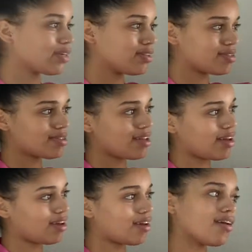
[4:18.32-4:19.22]
looks
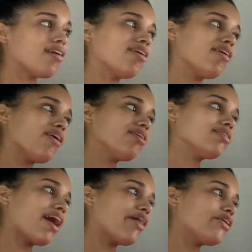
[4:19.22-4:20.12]
like, all
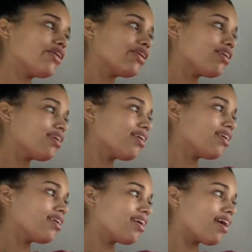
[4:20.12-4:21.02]
lathered
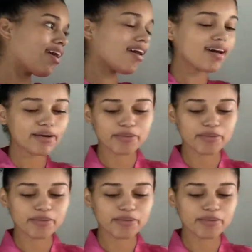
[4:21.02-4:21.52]
up.